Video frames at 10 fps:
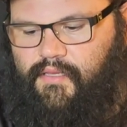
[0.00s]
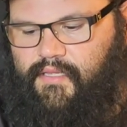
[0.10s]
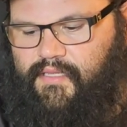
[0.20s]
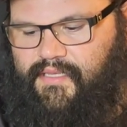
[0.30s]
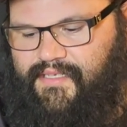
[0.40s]

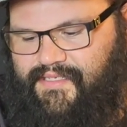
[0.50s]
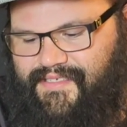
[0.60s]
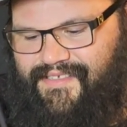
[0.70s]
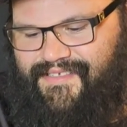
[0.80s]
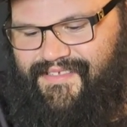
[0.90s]
It
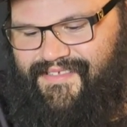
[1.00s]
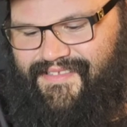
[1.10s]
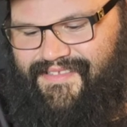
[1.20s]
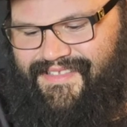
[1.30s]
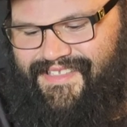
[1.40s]
is
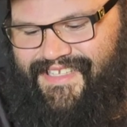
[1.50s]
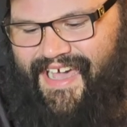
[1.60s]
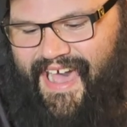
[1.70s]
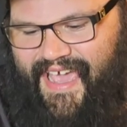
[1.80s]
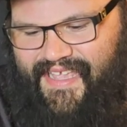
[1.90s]

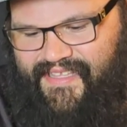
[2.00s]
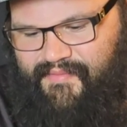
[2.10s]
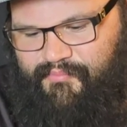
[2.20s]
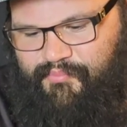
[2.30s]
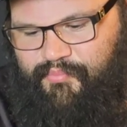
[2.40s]

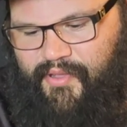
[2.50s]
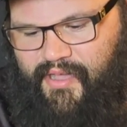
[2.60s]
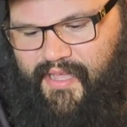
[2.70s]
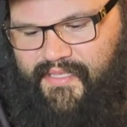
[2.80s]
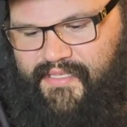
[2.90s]
tight
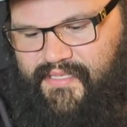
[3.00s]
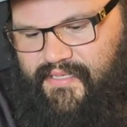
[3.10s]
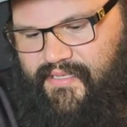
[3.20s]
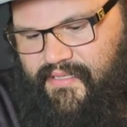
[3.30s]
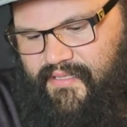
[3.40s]

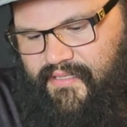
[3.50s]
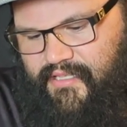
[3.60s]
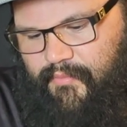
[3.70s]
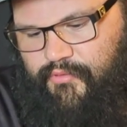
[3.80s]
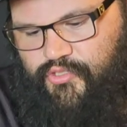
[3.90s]
but
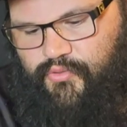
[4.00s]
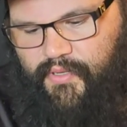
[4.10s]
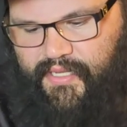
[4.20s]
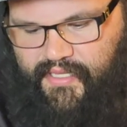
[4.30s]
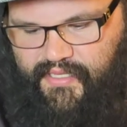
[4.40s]
double
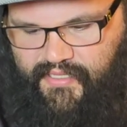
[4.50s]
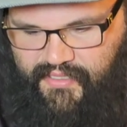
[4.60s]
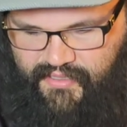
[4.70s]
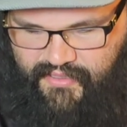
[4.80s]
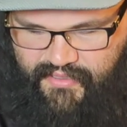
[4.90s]
jointed.